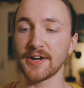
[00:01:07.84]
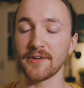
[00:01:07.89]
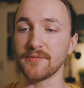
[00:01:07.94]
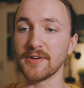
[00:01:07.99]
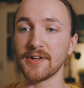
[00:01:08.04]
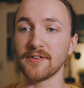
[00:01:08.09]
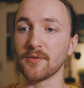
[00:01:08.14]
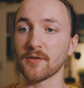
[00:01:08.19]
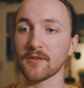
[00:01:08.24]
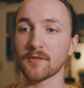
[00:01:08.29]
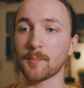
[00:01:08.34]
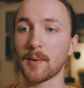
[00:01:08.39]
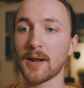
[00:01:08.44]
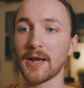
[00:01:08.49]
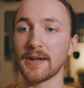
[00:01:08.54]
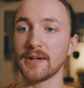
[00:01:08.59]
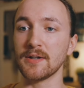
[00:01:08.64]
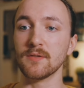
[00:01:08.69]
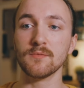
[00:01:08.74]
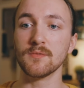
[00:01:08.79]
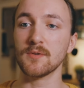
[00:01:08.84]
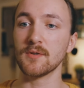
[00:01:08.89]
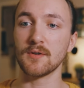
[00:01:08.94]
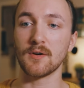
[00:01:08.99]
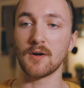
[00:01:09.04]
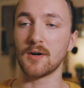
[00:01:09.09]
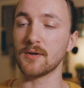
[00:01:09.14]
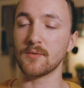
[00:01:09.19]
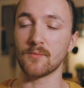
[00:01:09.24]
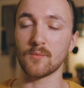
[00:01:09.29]
don't need to explain
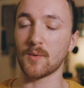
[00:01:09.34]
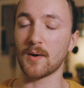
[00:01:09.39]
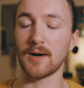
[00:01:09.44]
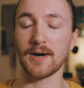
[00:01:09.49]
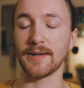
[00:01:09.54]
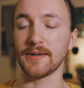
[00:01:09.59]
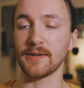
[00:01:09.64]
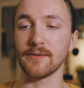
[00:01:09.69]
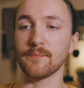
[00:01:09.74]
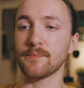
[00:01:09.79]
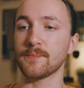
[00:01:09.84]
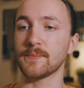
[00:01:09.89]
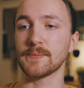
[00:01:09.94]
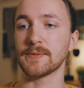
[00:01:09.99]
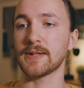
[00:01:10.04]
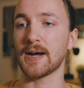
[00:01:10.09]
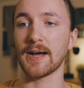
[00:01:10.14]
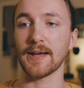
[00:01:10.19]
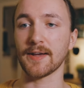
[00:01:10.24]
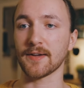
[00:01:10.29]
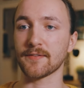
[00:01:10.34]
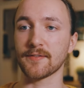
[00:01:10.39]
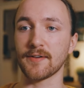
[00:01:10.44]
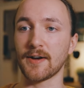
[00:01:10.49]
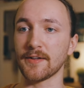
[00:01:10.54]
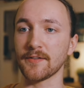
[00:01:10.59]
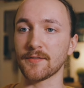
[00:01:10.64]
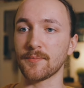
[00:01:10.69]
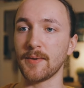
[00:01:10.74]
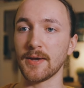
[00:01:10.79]
why that
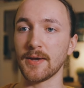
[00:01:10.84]
excites